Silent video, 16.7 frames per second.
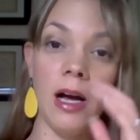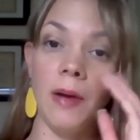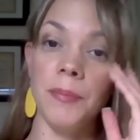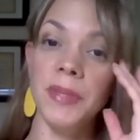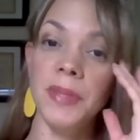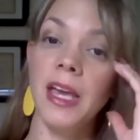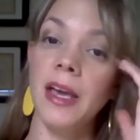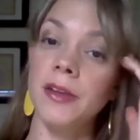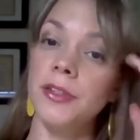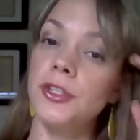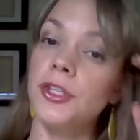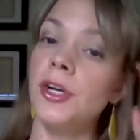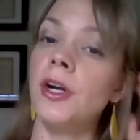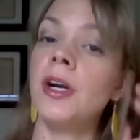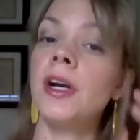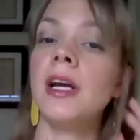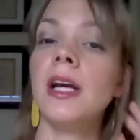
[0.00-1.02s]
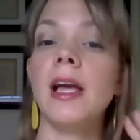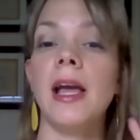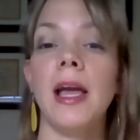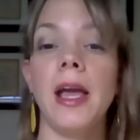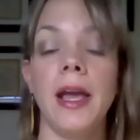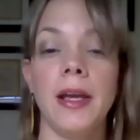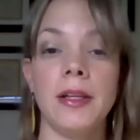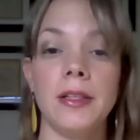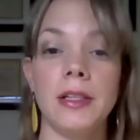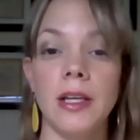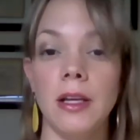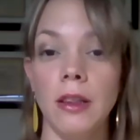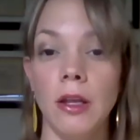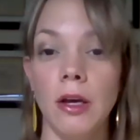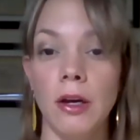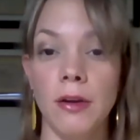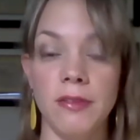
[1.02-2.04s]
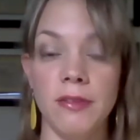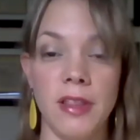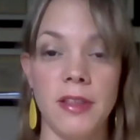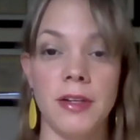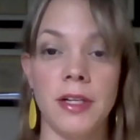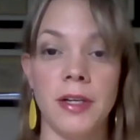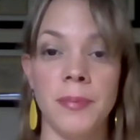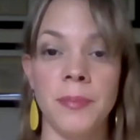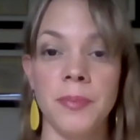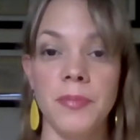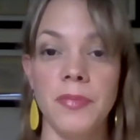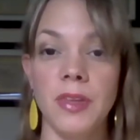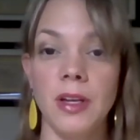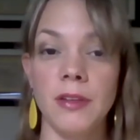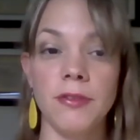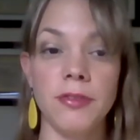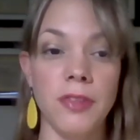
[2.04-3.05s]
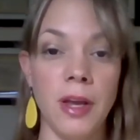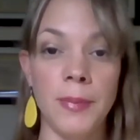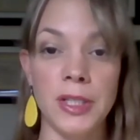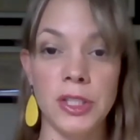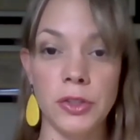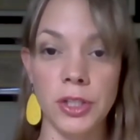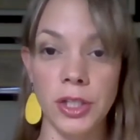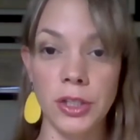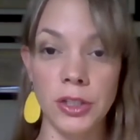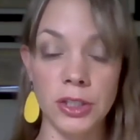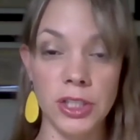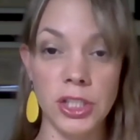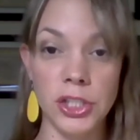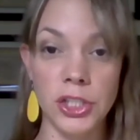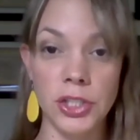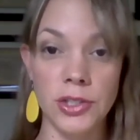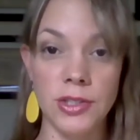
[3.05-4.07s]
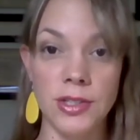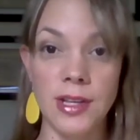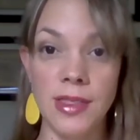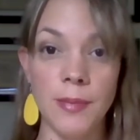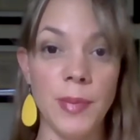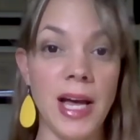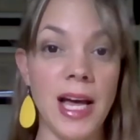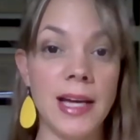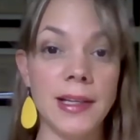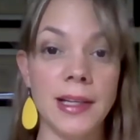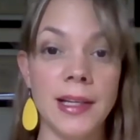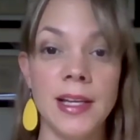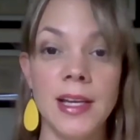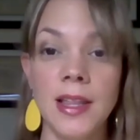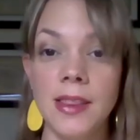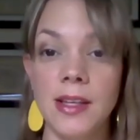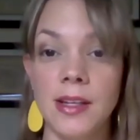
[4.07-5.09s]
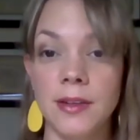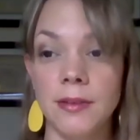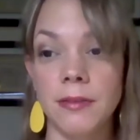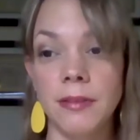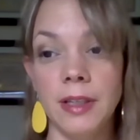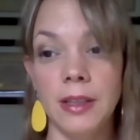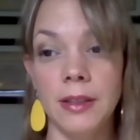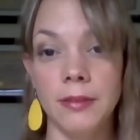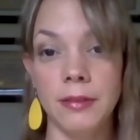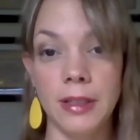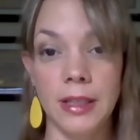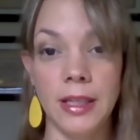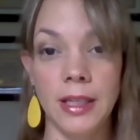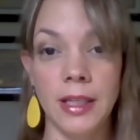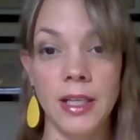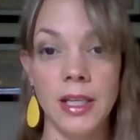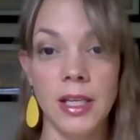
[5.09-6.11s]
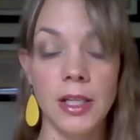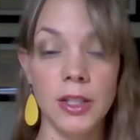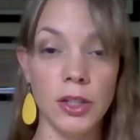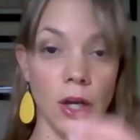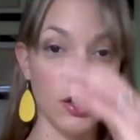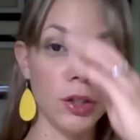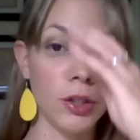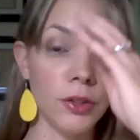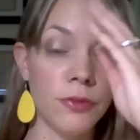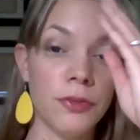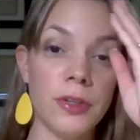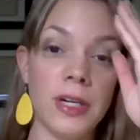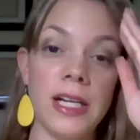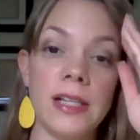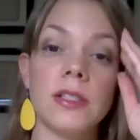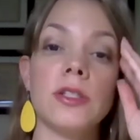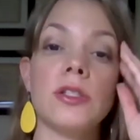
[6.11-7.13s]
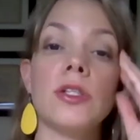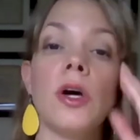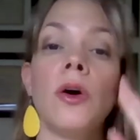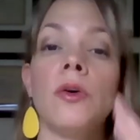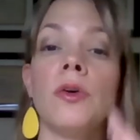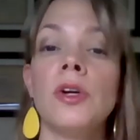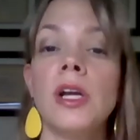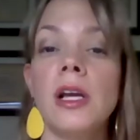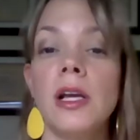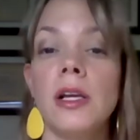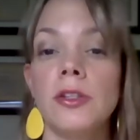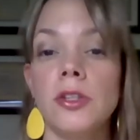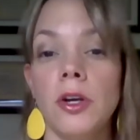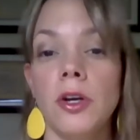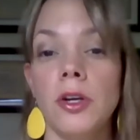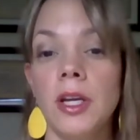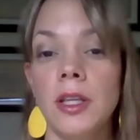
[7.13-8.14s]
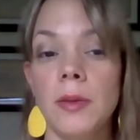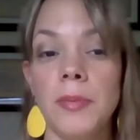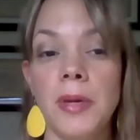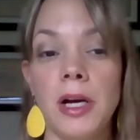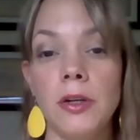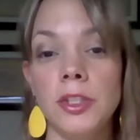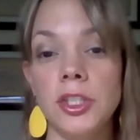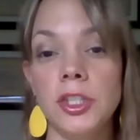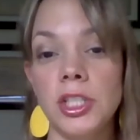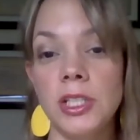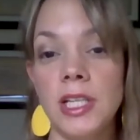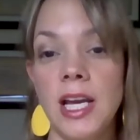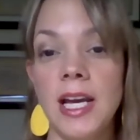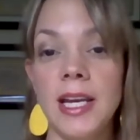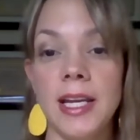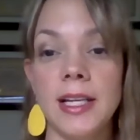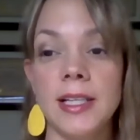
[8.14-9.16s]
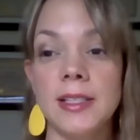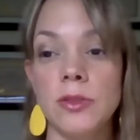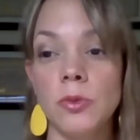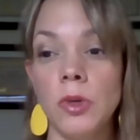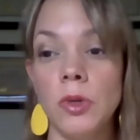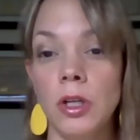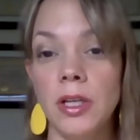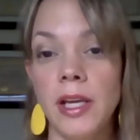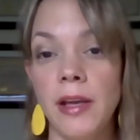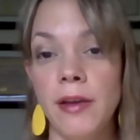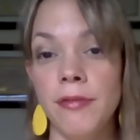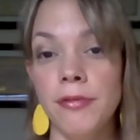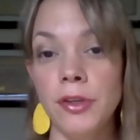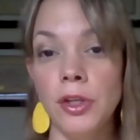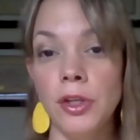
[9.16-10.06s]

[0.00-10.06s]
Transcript: cancer and a lot of other inflammatory conditions in the body that are really, really not good for us. So talking about genetics, well, if